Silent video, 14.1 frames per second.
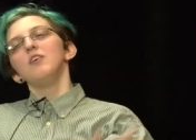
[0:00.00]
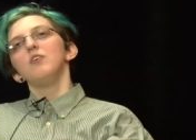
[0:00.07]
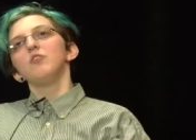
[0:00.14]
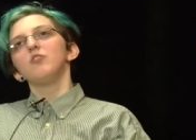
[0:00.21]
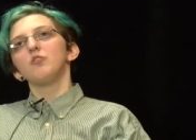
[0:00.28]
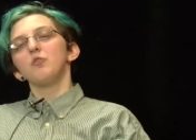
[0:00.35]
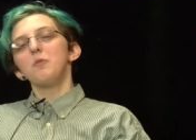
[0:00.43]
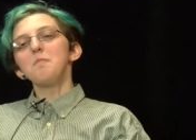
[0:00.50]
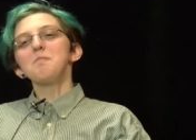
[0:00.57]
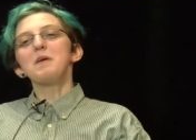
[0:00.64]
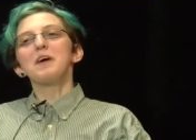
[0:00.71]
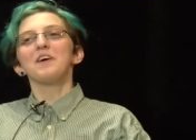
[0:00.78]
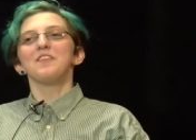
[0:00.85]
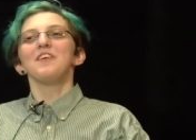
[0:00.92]
so
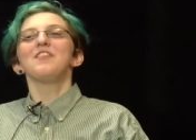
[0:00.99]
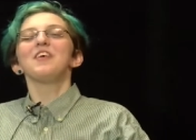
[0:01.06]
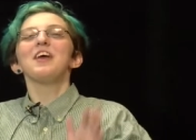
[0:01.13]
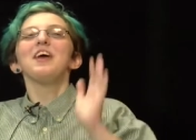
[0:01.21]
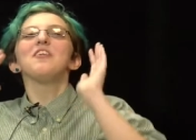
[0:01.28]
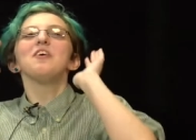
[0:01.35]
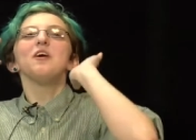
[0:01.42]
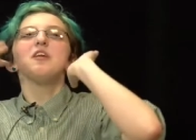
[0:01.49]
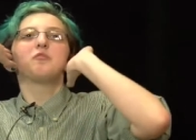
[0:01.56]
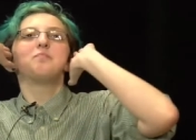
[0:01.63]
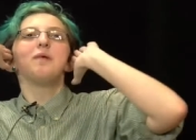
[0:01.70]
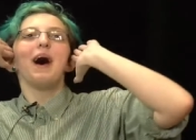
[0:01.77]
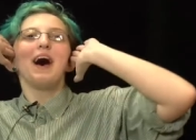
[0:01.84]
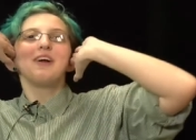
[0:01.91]
because it's like it, it's
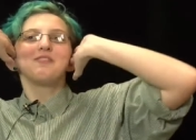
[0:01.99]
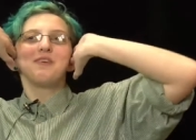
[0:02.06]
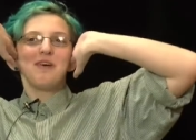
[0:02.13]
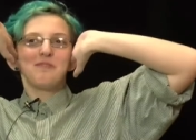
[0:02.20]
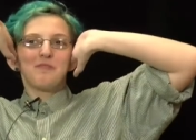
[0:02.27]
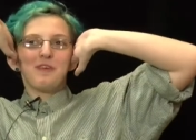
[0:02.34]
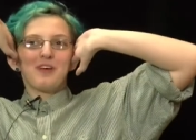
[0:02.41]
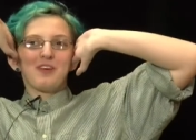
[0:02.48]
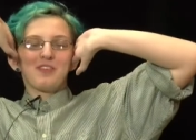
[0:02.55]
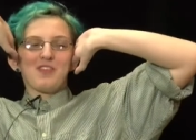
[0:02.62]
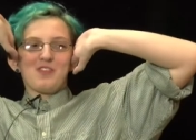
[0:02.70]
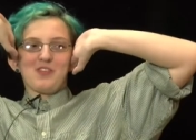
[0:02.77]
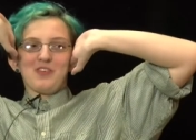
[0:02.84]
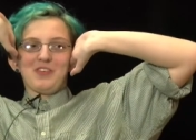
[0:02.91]
bad rep because
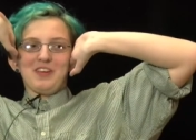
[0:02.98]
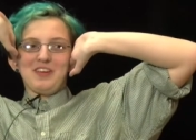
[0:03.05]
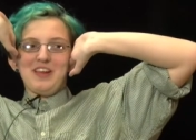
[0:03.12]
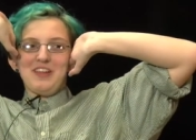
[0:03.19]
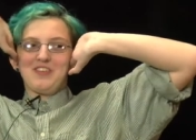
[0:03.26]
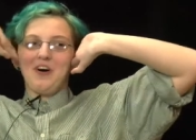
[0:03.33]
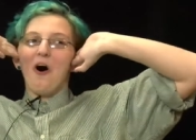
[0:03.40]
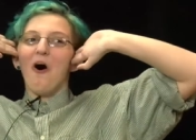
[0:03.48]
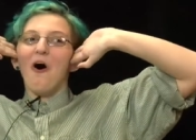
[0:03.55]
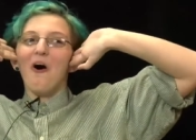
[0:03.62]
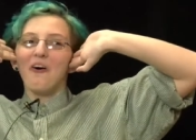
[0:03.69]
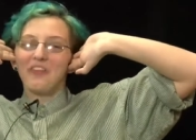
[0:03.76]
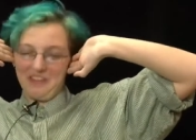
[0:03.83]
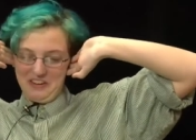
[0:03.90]
it's really it's
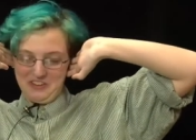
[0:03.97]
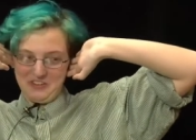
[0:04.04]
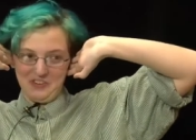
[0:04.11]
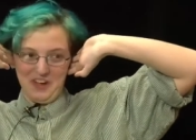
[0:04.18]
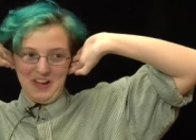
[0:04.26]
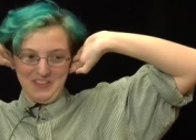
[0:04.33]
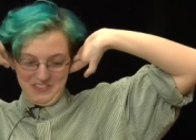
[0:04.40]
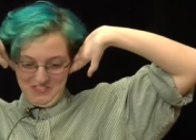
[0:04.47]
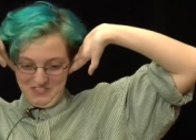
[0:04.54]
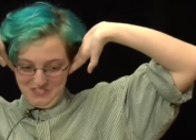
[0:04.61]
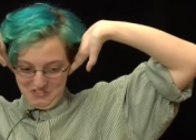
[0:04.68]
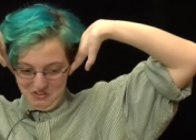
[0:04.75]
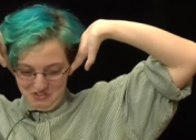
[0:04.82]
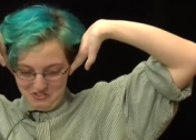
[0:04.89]
all sexualized and
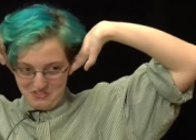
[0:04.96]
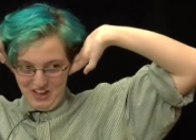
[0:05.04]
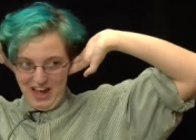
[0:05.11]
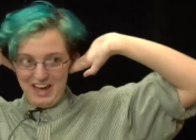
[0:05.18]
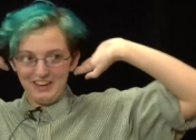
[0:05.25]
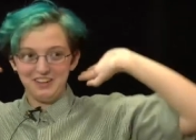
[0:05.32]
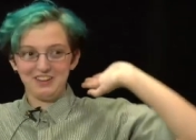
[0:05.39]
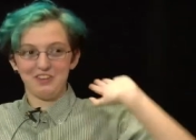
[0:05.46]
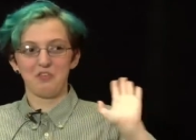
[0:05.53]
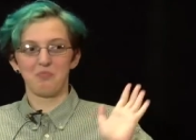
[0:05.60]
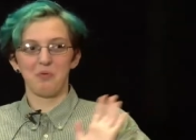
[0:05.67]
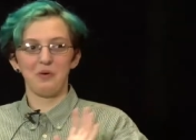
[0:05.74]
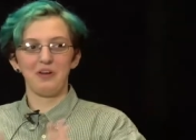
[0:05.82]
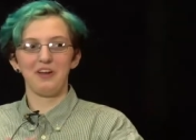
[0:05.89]
so sad and
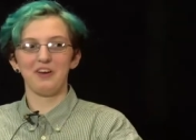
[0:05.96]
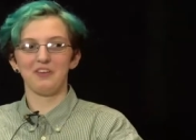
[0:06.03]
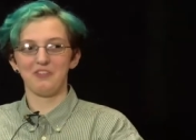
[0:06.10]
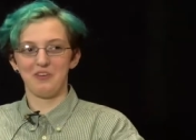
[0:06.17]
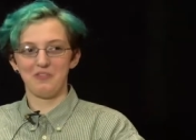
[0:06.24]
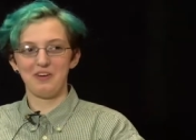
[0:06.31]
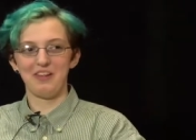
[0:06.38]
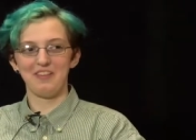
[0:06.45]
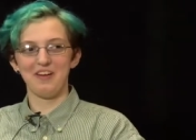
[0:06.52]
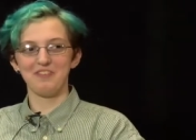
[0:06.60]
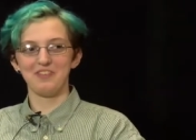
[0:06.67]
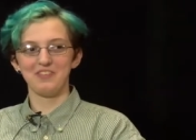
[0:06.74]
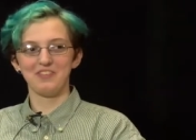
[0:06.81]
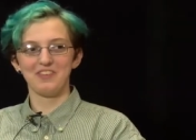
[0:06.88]
disappointing on Again, so many it's
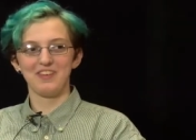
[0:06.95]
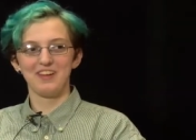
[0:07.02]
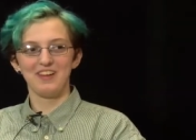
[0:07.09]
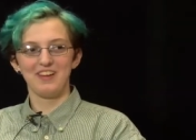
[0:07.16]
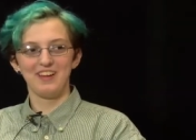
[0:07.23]
levels. stripping them of